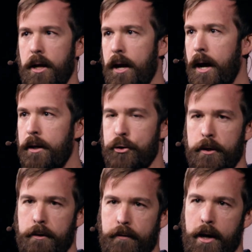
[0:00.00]
AI and
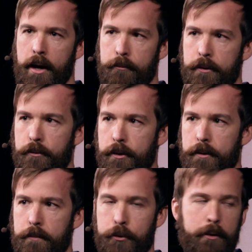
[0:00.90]
generative AI, and
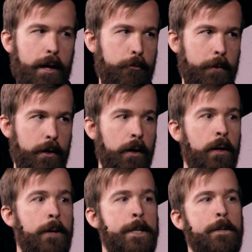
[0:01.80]
we're thrilled to have him here.
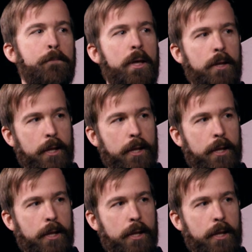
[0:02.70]
And then